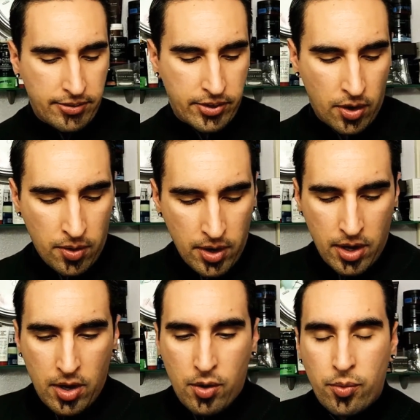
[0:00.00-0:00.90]
So
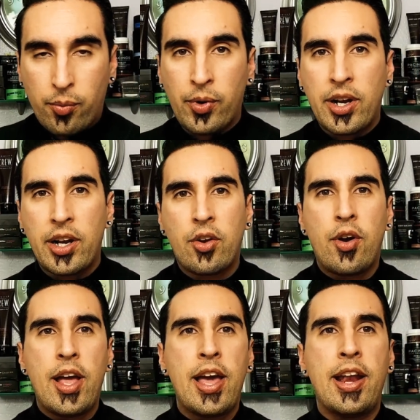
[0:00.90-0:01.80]
we're gonna go
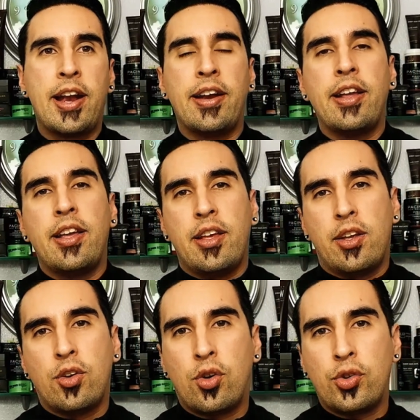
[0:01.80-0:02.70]
ahead and
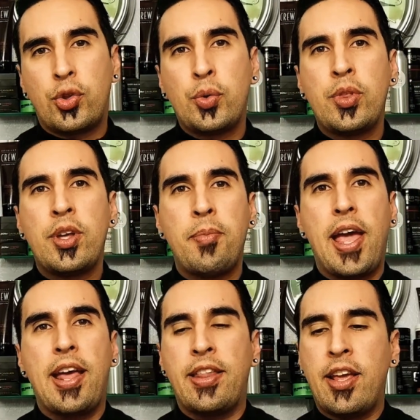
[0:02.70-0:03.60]
go through them
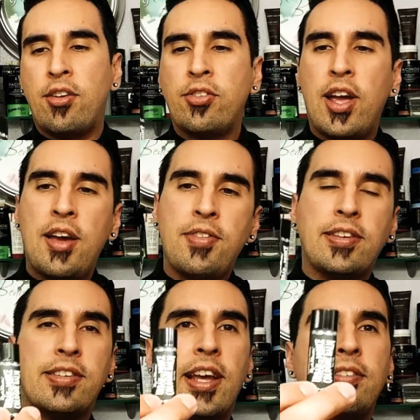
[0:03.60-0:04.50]
and they also have
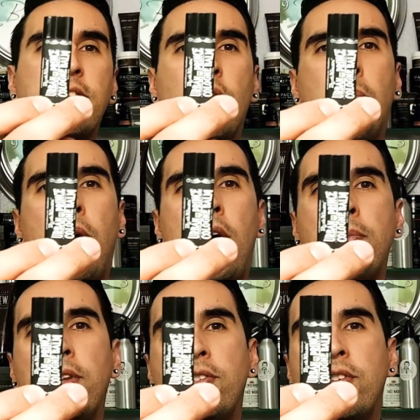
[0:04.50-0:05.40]
these nice little
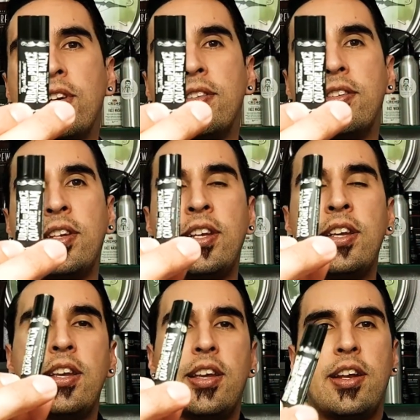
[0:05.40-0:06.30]
balms as you can see.